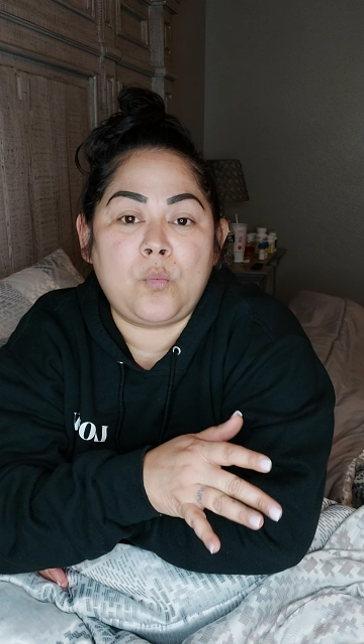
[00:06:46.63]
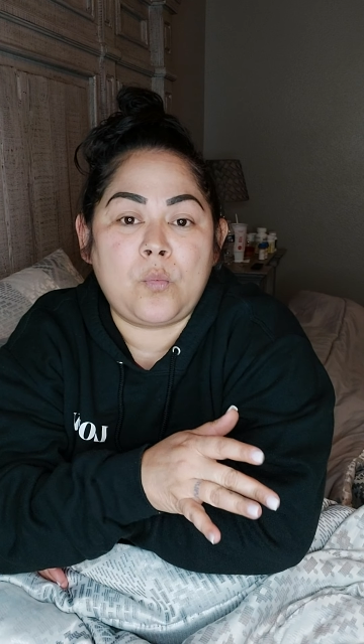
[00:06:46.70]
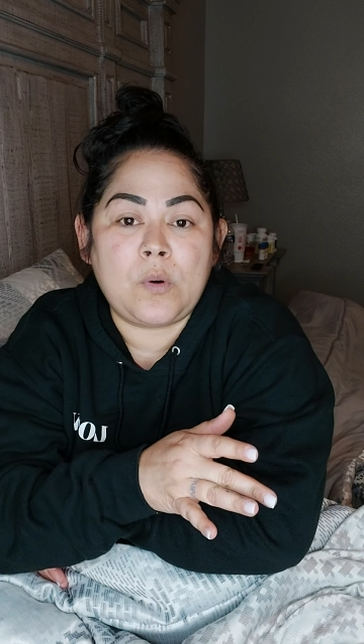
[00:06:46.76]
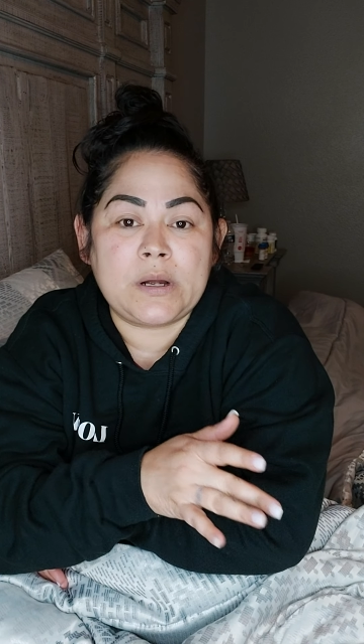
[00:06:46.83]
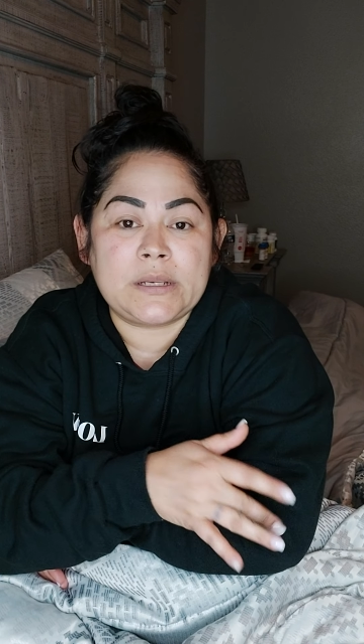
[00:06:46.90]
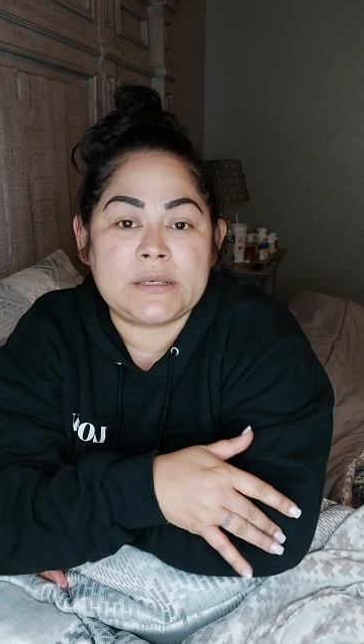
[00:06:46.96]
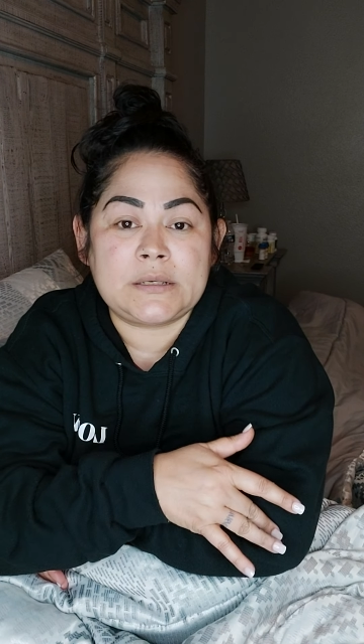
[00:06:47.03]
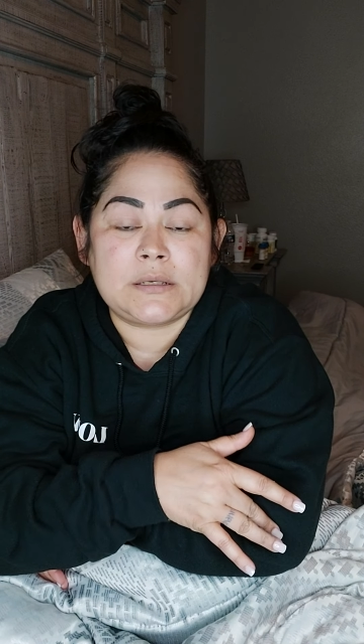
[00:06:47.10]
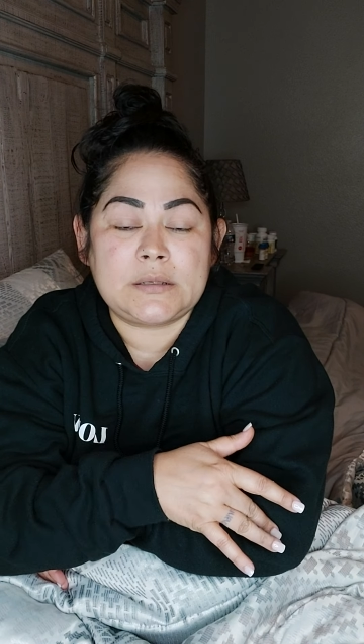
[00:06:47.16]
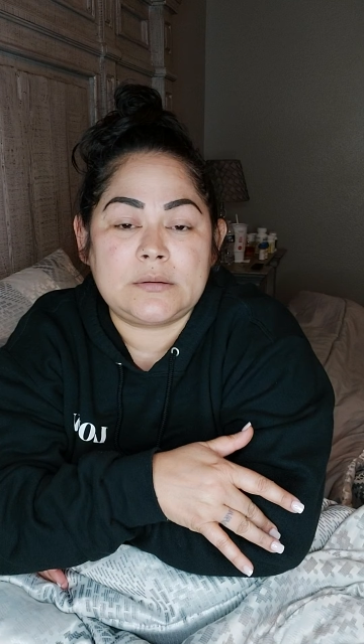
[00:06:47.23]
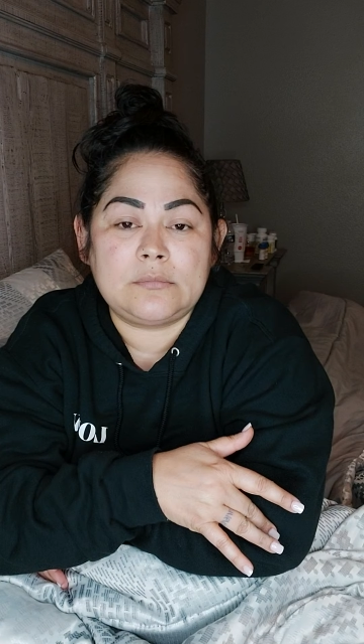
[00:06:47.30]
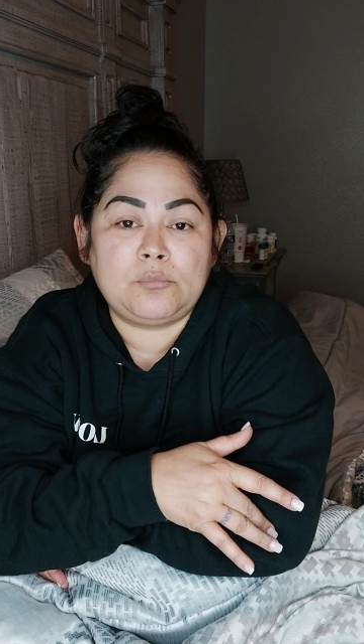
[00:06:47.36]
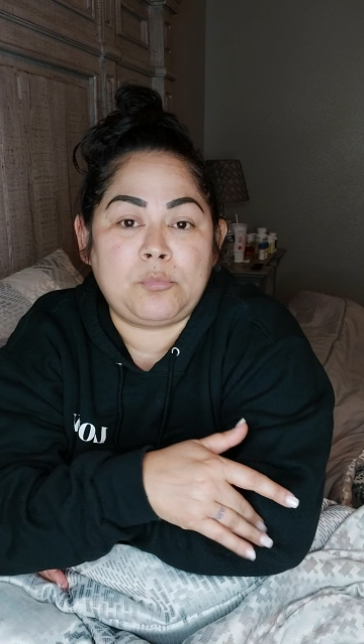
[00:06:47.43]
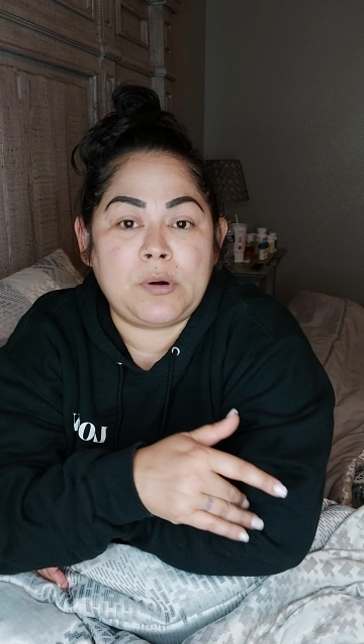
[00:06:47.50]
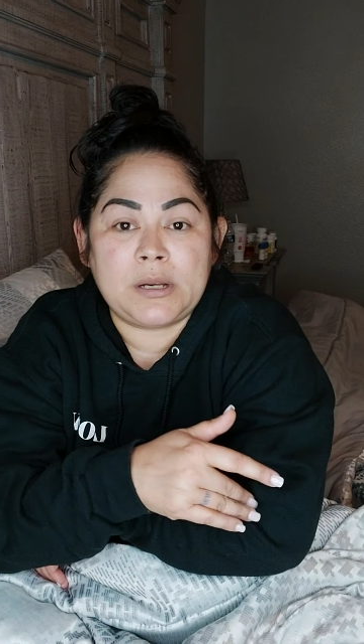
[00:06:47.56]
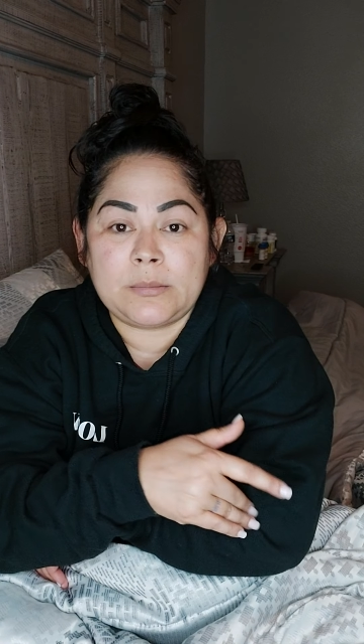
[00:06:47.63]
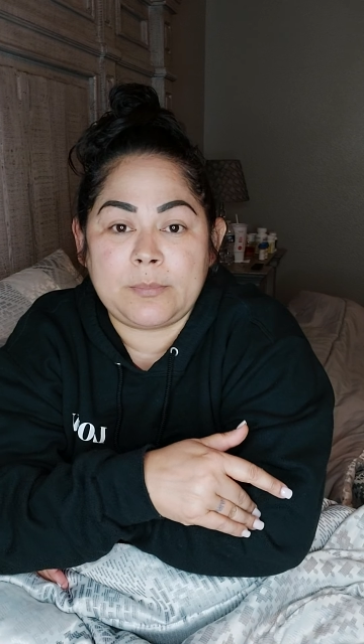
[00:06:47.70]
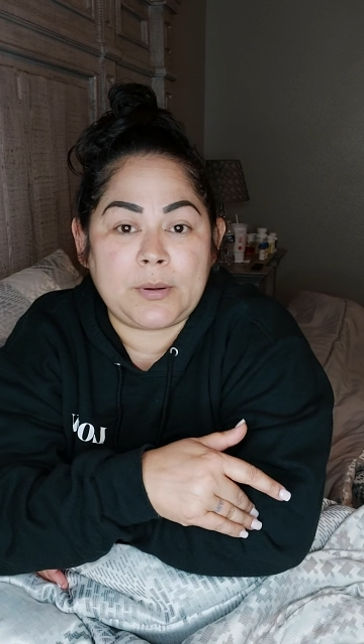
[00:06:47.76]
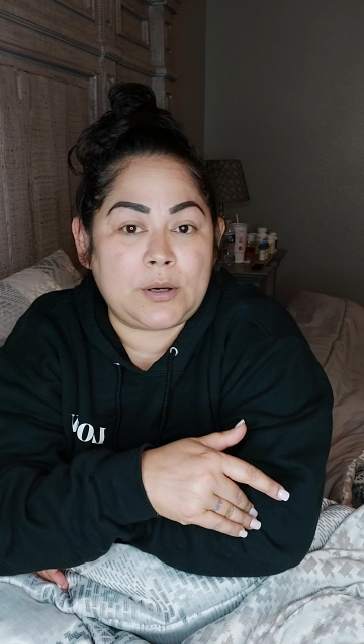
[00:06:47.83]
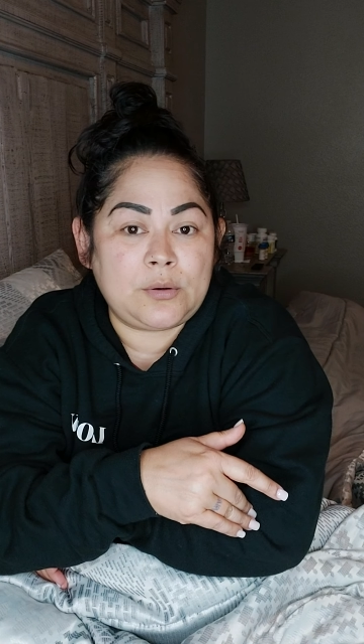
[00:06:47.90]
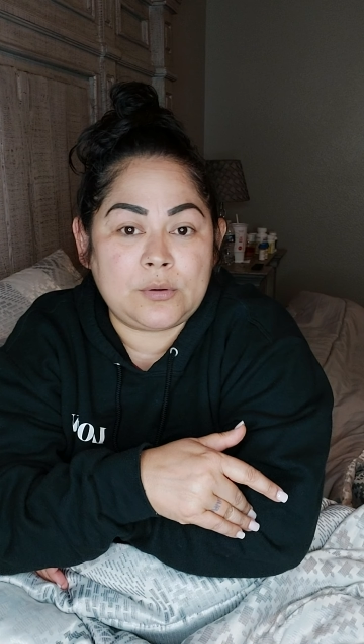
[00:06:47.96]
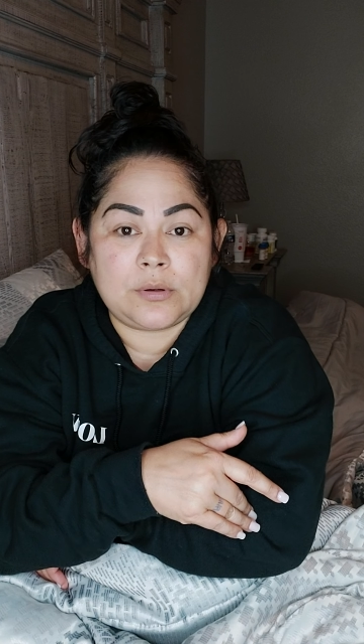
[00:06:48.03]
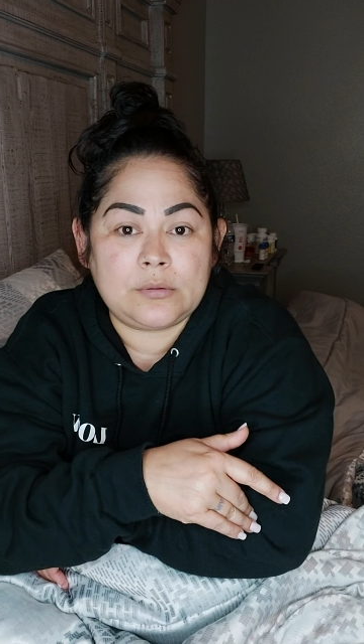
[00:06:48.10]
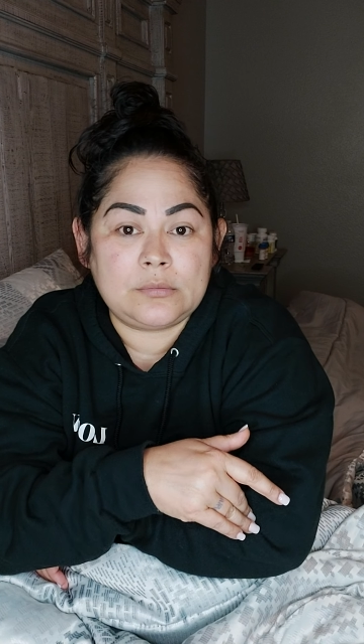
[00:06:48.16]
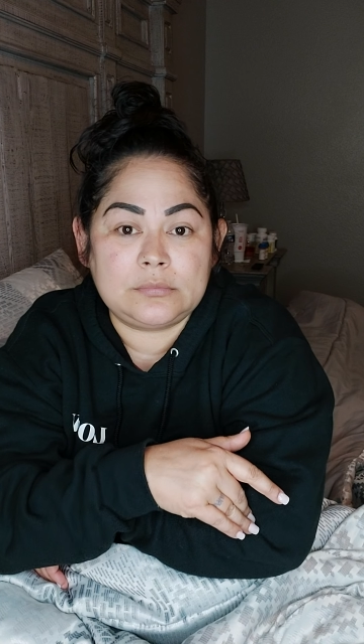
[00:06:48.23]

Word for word: one one poke